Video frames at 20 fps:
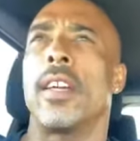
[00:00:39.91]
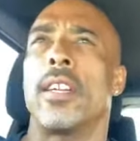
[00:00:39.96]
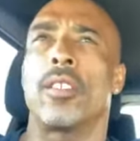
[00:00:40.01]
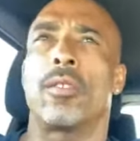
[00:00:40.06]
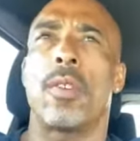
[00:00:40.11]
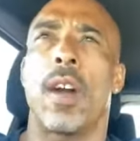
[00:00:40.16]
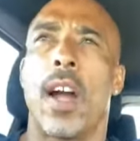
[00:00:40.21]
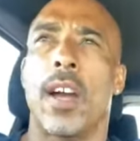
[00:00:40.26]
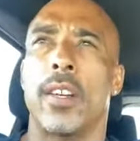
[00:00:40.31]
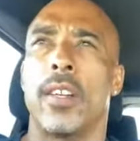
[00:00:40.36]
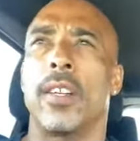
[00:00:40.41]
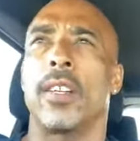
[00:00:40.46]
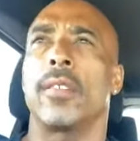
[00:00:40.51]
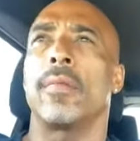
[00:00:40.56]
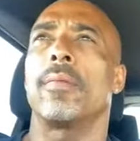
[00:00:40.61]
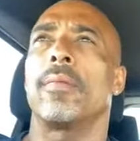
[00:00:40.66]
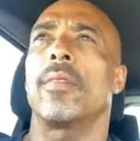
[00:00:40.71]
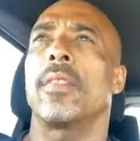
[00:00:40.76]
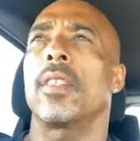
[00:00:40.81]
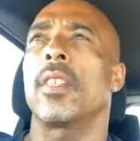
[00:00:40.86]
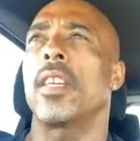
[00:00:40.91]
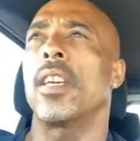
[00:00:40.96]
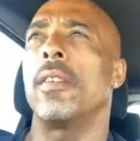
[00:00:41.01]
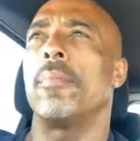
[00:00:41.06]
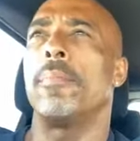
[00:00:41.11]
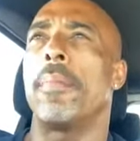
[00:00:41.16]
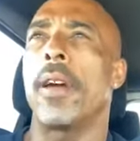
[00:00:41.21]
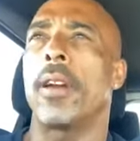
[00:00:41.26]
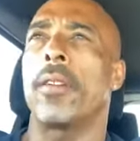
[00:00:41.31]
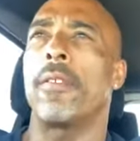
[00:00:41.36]
And trying to
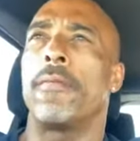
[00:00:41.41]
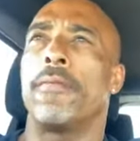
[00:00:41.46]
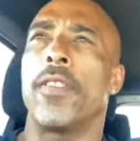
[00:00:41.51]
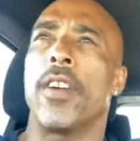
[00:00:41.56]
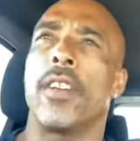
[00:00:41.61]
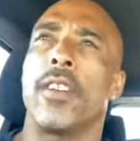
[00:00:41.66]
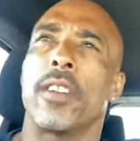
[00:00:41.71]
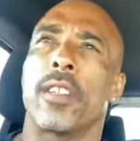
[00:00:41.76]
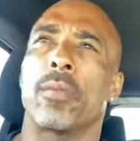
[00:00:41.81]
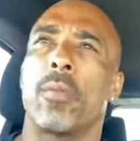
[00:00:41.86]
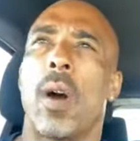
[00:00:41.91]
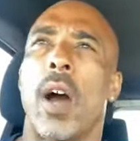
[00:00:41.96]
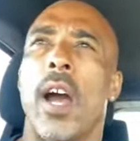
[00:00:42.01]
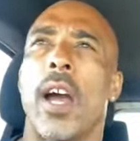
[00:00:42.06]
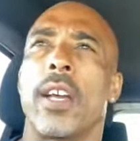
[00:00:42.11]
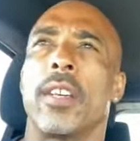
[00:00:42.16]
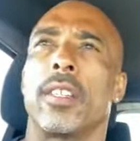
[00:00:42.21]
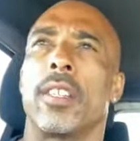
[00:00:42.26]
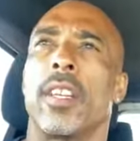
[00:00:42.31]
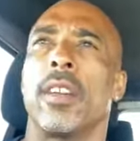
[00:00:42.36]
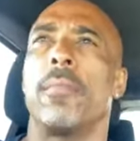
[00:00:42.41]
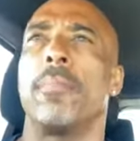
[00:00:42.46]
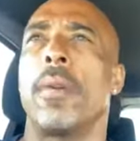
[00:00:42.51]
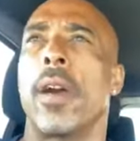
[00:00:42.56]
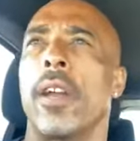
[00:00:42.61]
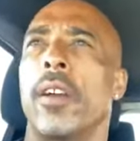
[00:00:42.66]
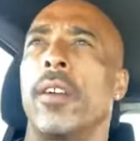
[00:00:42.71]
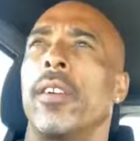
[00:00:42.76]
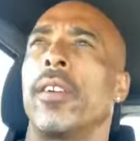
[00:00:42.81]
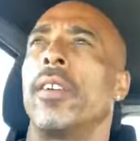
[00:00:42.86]
get better fitness-wise, get
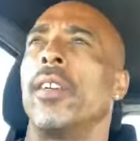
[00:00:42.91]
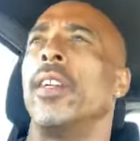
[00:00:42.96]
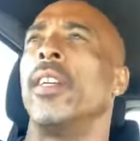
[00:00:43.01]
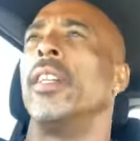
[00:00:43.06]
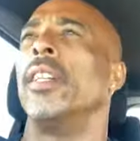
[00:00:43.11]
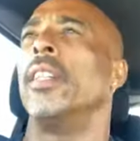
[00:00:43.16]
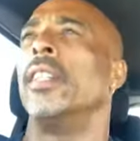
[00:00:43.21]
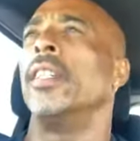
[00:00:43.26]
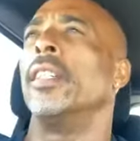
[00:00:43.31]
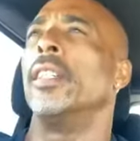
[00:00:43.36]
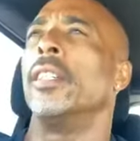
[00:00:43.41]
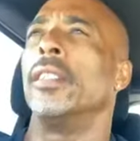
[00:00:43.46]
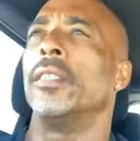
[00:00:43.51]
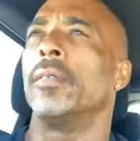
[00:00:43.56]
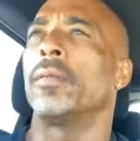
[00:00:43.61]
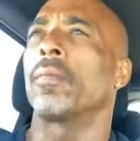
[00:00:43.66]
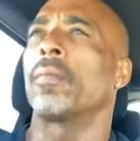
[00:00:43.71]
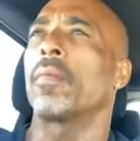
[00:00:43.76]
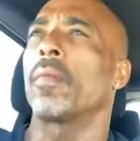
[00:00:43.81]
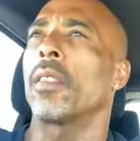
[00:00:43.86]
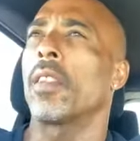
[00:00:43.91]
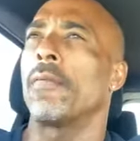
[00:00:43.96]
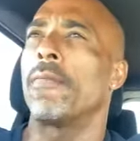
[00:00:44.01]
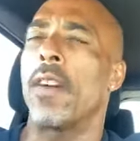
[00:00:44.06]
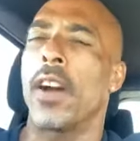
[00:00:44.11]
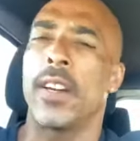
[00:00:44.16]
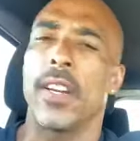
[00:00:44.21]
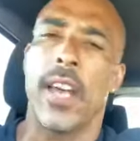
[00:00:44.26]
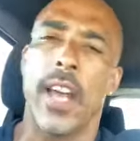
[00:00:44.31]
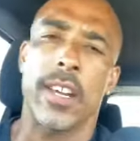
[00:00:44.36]
better
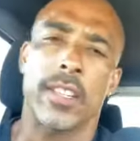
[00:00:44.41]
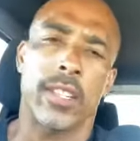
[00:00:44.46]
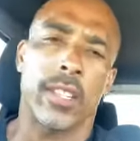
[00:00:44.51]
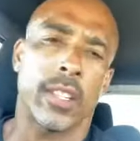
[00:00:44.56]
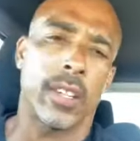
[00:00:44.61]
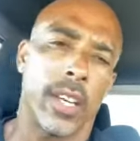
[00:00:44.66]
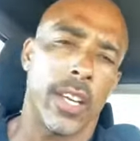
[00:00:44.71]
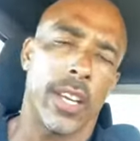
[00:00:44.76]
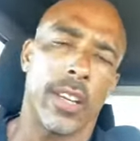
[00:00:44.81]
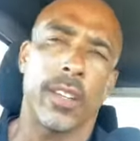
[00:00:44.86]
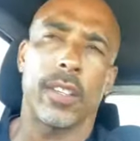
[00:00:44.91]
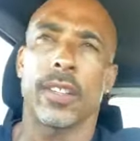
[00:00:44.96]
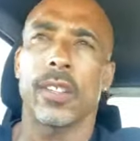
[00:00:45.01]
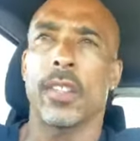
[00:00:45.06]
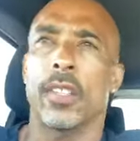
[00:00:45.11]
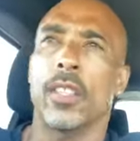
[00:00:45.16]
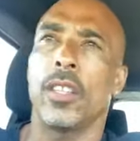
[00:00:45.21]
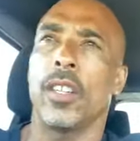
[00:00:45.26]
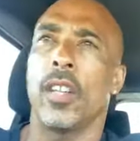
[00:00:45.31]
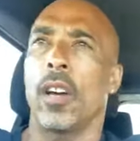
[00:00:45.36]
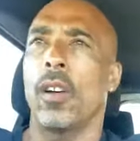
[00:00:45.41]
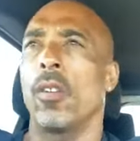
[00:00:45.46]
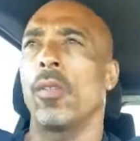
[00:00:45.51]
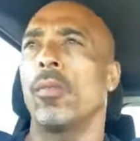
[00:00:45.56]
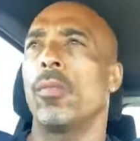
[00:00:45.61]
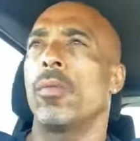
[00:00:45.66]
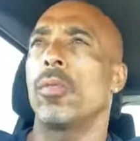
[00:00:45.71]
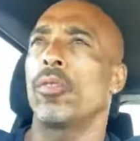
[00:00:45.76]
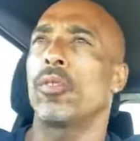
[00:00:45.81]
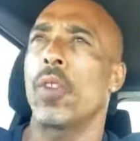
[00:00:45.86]
financially, you
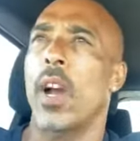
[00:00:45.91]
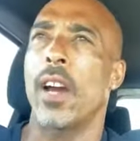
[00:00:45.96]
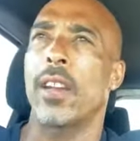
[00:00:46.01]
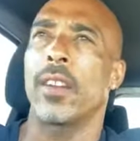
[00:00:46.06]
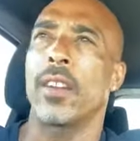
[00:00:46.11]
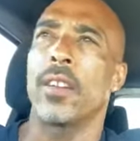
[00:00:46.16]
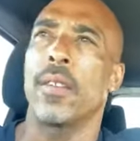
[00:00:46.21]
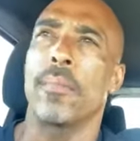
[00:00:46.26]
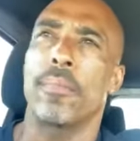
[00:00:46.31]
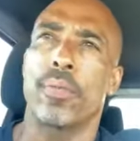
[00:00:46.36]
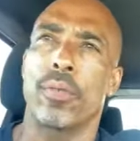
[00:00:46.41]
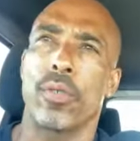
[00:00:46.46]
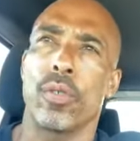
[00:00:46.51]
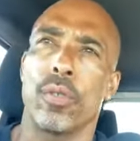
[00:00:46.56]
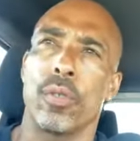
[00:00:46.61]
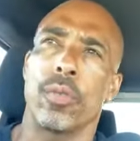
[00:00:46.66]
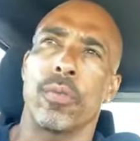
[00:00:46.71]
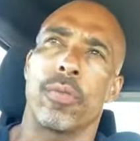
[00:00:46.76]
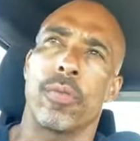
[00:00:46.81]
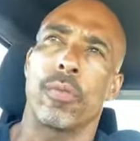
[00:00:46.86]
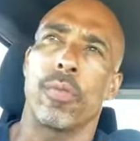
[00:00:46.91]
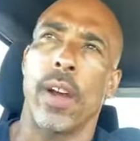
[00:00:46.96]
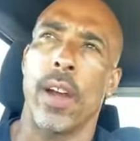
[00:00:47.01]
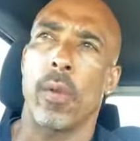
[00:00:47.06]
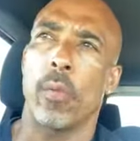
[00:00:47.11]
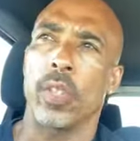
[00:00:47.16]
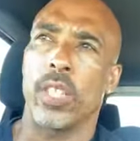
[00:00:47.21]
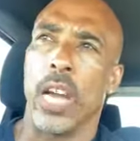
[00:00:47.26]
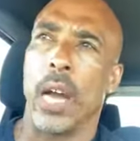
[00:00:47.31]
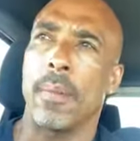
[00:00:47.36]
know, trying to improve,
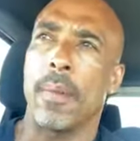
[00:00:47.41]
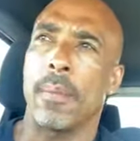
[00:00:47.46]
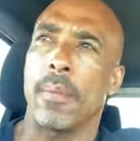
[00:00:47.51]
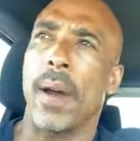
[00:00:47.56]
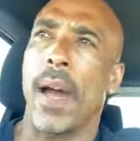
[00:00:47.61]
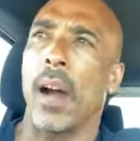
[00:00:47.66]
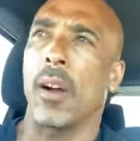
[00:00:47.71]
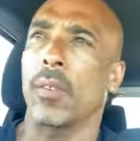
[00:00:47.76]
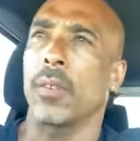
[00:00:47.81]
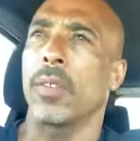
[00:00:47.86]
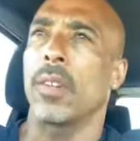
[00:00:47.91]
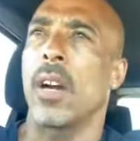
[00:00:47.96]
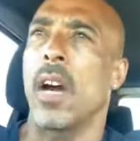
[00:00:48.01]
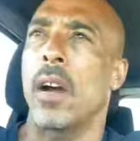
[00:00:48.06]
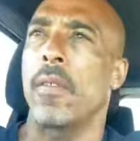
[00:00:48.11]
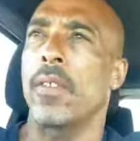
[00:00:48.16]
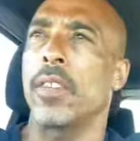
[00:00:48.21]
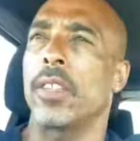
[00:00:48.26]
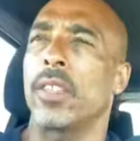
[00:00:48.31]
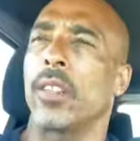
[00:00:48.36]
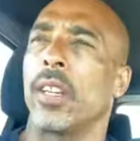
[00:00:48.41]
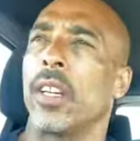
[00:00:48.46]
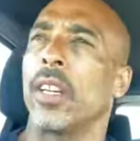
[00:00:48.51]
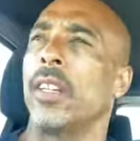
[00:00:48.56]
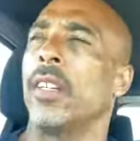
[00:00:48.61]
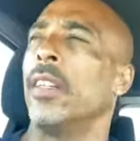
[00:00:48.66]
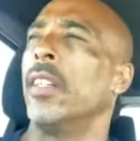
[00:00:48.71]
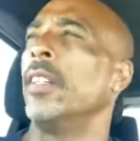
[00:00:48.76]
right? Which I'm about, obviously.